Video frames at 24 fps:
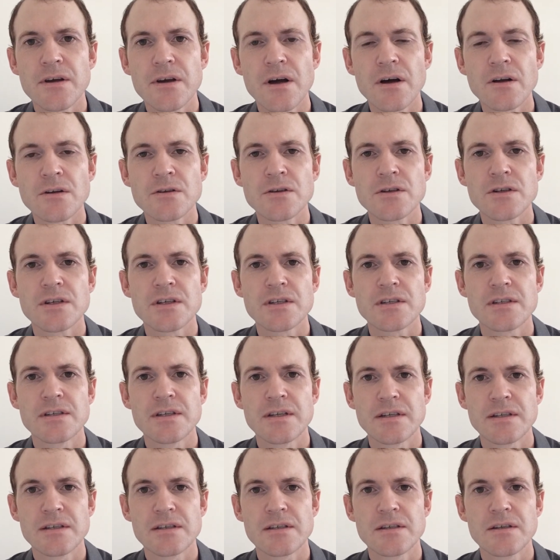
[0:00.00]

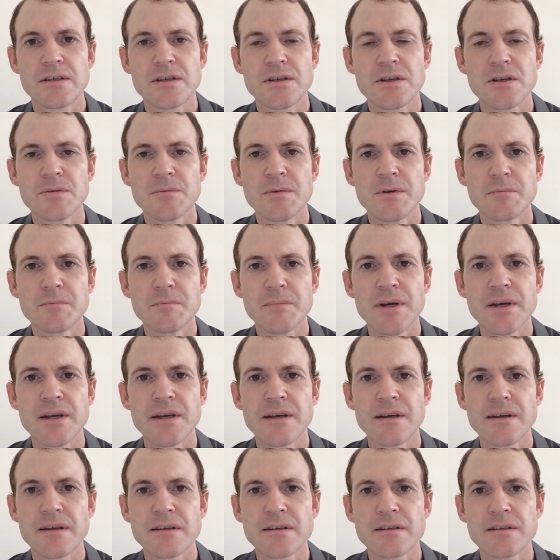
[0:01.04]
consciousness that human
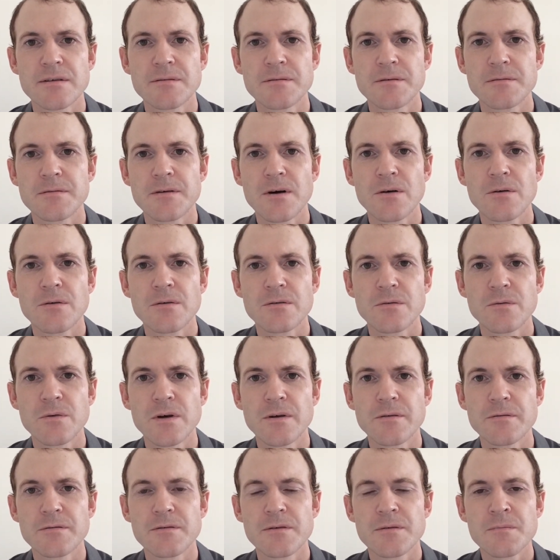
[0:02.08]
beings have evolved
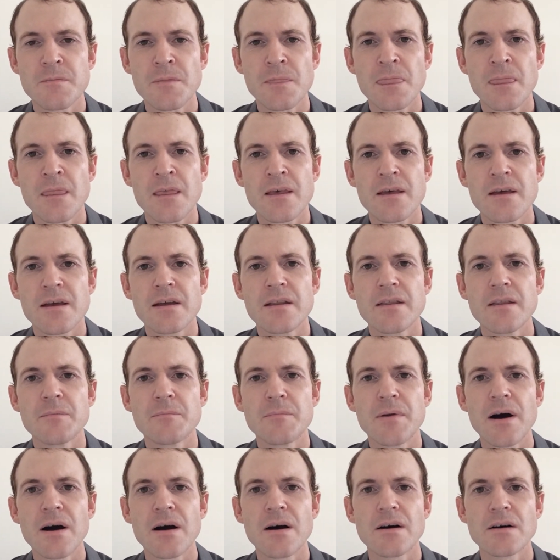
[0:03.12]
with. In the
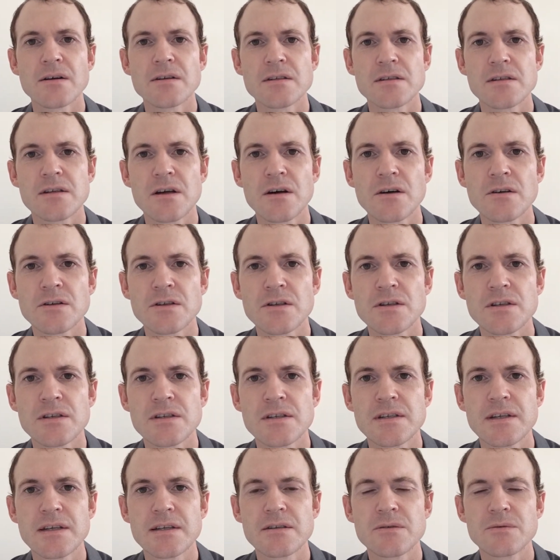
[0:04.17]
past,
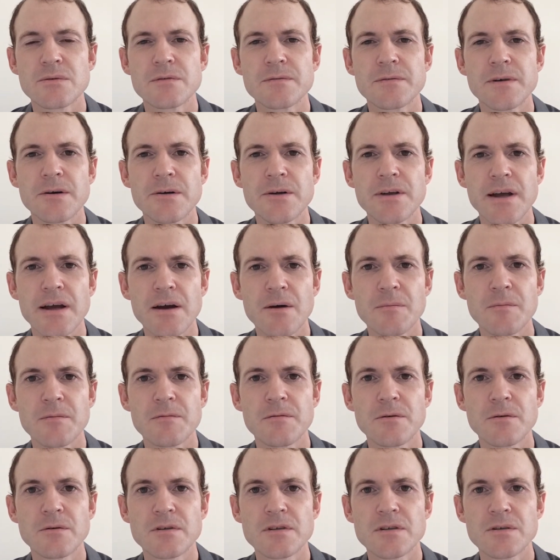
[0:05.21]
consciousness was very
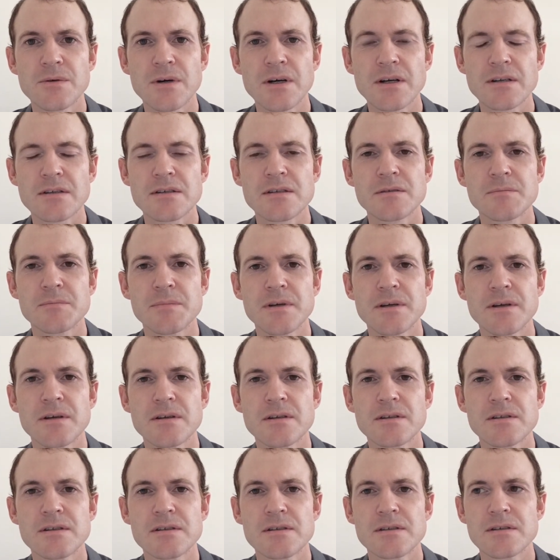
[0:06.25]
helpful to us
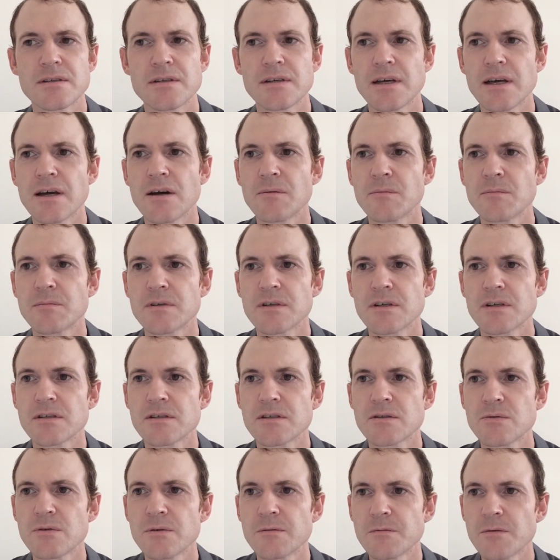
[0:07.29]
because it helped us
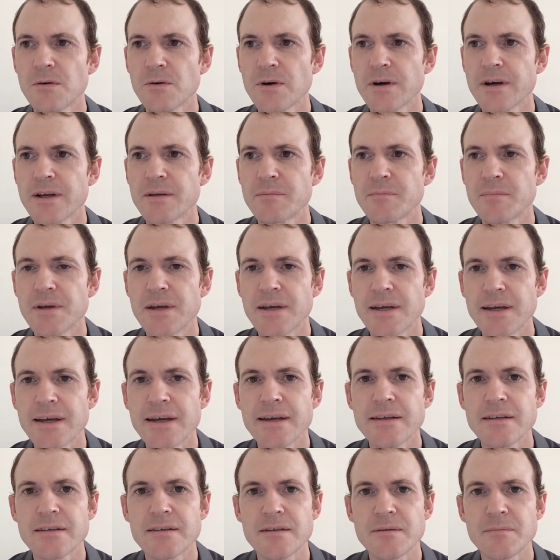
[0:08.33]
to avoid being
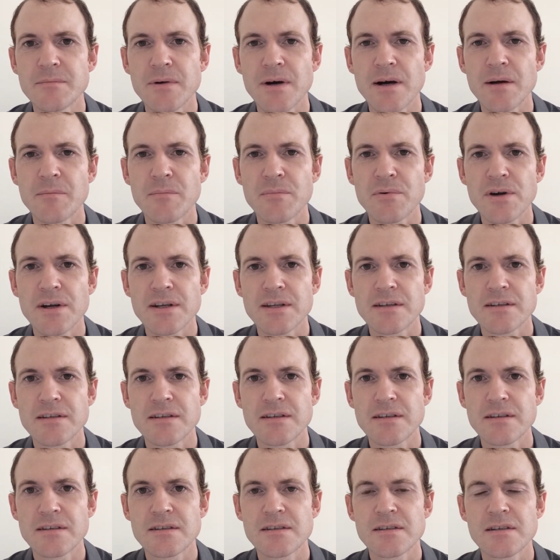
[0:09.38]
eaten by
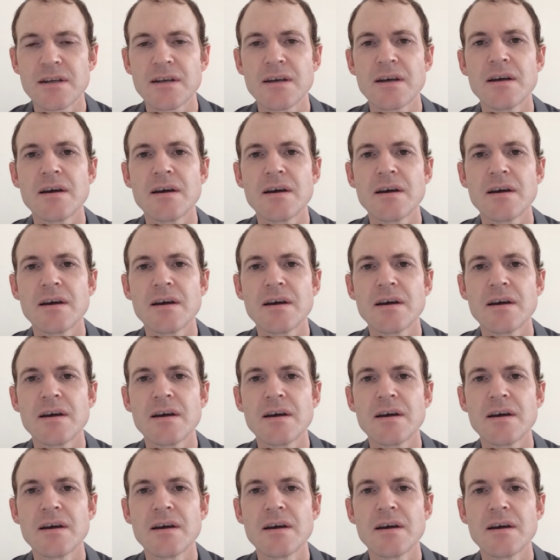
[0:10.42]
predators,